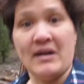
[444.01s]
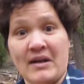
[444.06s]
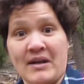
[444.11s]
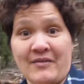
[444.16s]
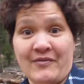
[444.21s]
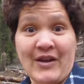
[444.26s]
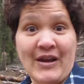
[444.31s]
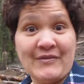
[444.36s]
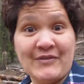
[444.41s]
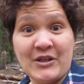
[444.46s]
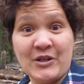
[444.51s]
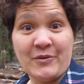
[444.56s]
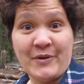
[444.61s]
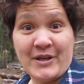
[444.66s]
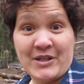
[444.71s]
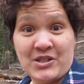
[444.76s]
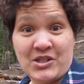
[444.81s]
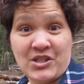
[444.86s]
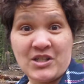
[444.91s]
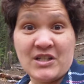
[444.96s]
If you have any
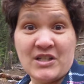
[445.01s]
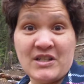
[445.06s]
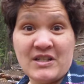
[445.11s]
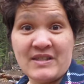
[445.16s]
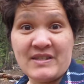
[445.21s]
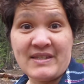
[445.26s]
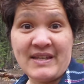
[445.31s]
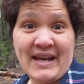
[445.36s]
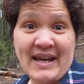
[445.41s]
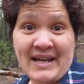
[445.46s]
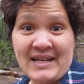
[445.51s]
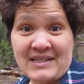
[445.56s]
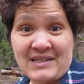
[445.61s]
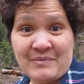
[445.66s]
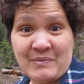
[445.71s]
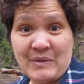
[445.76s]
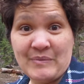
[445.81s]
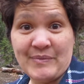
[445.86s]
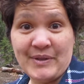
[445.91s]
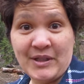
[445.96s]
questions, ask
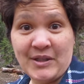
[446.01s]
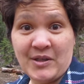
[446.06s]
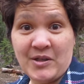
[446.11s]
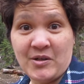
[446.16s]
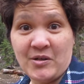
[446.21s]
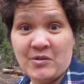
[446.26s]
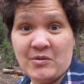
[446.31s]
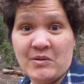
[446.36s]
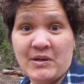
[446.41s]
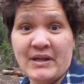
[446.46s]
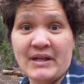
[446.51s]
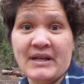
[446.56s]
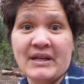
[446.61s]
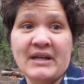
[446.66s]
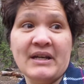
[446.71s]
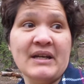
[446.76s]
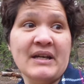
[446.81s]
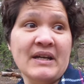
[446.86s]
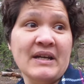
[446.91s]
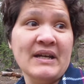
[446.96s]
me below.
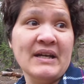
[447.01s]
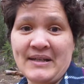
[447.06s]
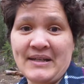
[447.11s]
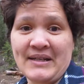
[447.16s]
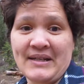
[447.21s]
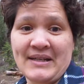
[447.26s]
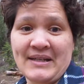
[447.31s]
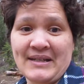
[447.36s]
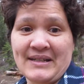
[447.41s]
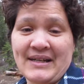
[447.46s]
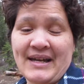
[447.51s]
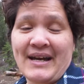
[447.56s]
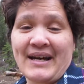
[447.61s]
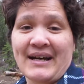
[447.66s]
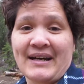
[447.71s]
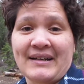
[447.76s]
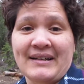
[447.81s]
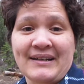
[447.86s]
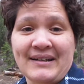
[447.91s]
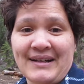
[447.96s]

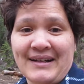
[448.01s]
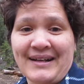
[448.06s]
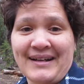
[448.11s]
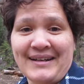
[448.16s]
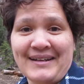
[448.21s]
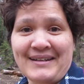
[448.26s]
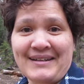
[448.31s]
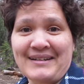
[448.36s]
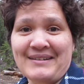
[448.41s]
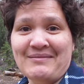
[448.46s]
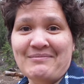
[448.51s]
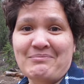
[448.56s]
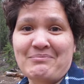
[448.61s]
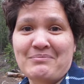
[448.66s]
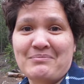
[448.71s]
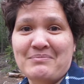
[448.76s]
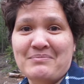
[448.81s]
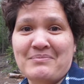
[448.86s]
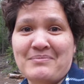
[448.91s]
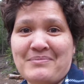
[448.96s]
Yeah, I
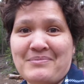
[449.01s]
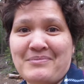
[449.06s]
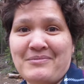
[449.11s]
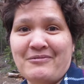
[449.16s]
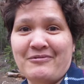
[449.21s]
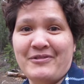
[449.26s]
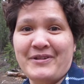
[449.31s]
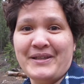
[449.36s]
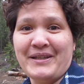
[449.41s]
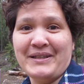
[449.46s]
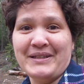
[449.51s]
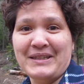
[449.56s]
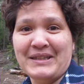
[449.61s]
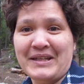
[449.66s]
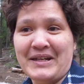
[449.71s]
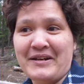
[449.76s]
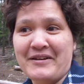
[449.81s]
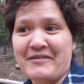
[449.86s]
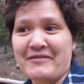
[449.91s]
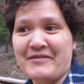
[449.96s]
really
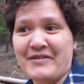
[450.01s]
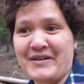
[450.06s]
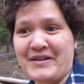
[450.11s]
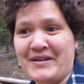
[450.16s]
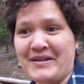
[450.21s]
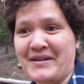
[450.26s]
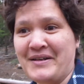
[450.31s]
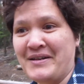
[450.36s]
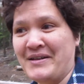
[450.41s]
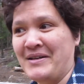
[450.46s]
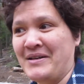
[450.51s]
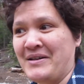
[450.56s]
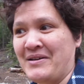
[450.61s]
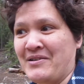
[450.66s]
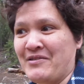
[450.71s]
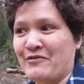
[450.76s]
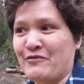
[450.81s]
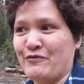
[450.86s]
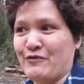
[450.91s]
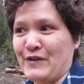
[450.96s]
love
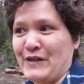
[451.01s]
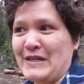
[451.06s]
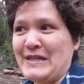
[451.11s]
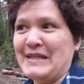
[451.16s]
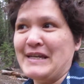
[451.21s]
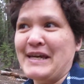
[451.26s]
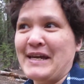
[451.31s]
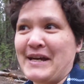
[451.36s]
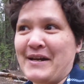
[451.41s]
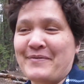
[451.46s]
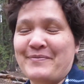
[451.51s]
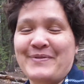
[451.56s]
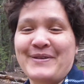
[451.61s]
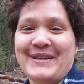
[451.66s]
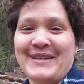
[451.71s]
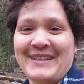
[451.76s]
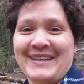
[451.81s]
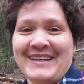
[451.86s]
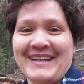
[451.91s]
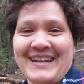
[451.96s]
free
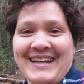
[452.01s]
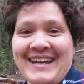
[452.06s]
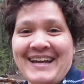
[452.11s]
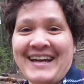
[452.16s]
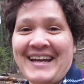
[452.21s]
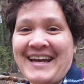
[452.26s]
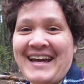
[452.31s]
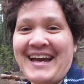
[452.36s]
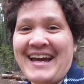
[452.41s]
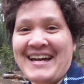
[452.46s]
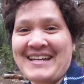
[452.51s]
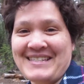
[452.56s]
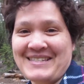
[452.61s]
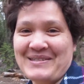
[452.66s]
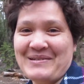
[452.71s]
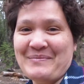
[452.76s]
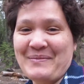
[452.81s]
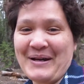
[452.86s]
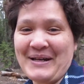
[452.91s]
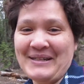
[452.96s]
camping, as
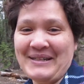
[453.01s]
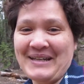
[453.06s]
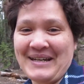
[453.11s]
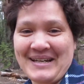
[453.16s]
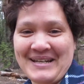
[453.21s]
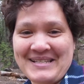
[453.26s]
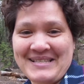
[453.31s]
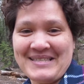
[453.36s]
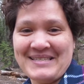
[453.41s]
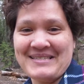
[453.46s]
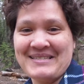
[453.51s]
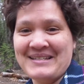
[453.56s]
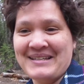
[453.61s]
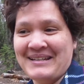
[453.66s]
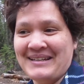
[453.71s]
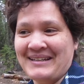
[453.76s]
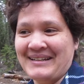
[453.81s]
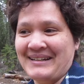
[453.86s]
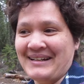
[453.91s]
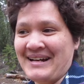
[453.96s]
you might guess.
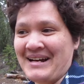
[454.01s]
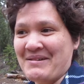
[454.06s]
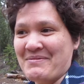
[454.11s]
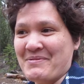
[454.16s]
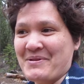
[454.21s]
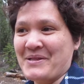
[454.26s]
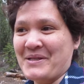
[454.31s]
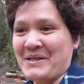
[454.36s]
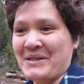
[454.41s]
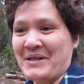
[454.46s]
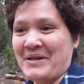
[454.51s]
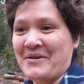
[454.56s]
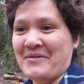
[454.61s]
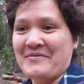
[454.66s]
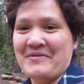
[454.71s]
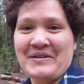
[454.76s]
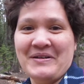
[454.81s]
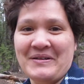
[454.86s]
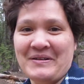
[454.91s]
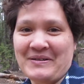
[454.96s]
I really
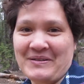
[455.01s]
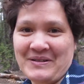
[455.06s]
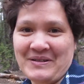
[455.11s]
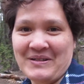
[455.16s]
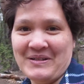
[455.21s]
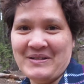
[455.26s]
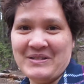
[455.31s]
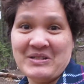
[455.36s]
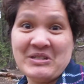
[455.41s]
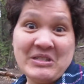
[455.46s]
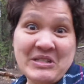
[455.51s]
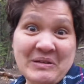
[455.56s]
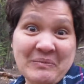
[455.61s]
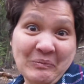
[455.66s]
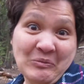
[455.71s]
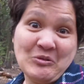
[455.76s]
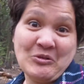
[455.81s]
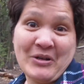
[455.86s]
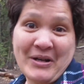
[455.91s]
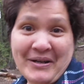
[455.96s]
love cheap
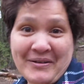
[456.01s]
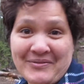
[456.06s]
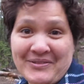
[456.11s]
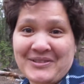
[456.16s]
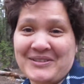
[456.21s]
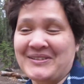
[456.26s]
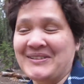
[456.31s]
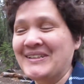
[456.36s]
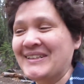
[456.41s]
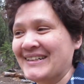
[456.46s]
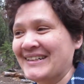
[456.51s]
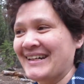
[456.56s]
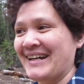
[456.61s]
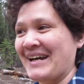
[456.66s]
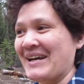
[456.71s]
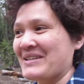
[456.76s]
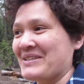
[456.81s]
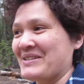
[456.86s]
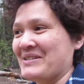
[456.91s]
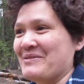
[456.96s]
travel,
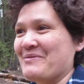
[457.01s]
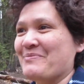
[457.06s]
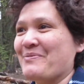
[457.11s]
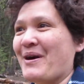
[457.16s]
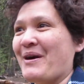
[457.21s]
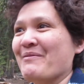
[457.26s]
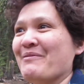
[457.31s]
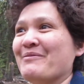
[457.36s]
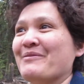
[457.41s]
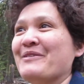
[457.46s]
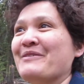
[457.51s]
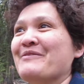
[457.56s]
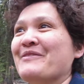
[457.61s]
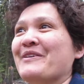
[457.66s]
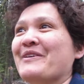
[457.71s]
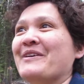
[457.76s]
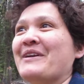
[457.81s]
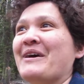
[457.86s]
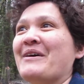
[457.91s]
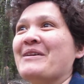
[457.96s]
as you've probably
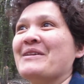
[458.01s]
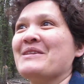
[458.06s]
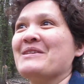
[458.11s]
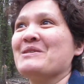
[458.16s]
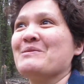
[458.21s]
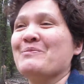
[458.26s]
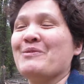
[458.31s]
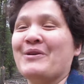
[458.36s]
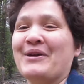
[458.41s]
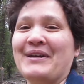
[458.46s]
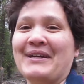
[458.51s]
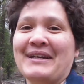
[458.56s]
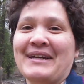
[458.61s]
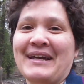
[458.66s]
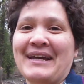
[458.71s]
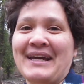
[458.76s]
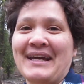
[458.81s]
figured out at this point.